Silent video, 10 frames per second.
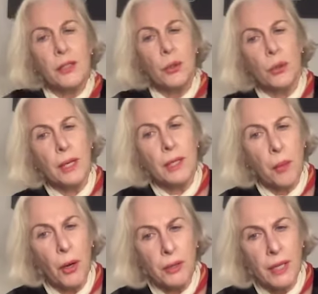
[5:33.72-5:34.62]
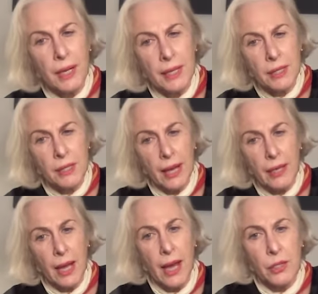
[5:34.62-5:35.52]
the podcast,
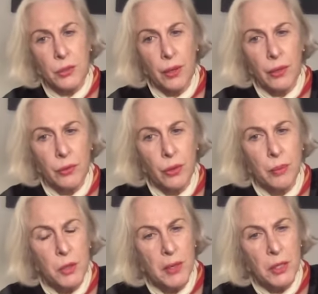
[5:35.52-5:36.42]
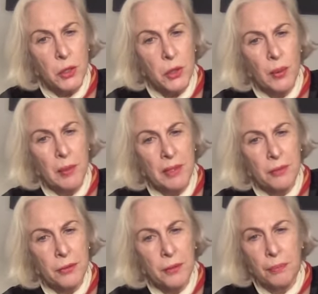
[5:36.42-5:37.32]
How to Own the Room, you speak to women
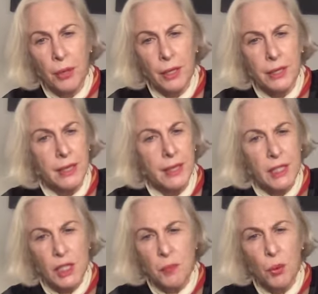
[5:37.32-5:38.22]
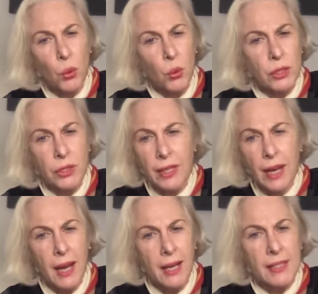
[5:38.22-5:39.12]
from politics, sport, the
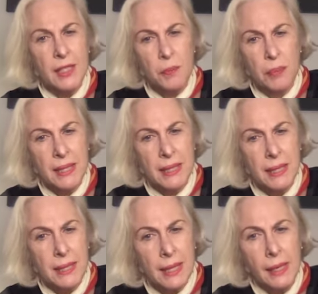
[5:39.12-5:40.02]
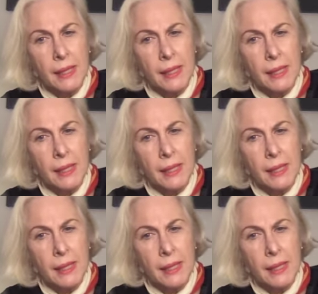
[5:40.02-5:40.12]
arts, business.